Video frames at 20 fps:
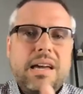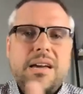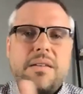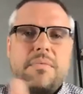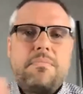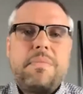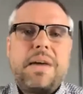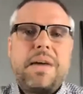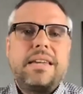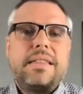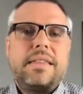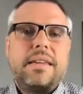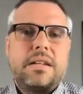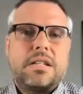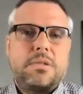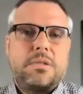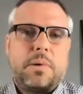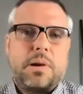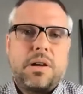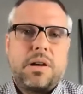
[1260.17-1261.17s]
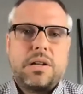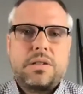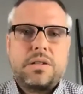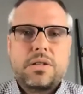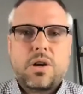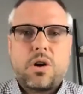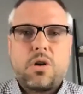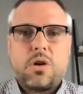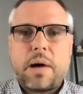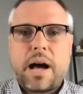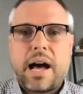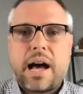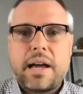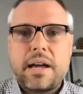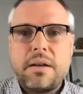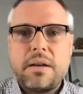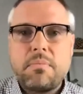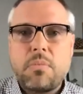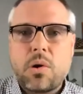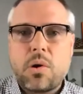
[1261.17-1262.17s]
make the experience go
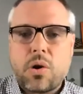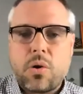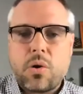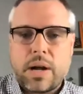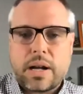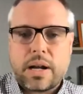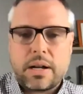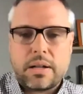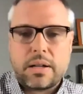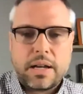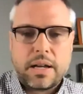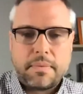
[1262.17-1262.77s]
by more quickly.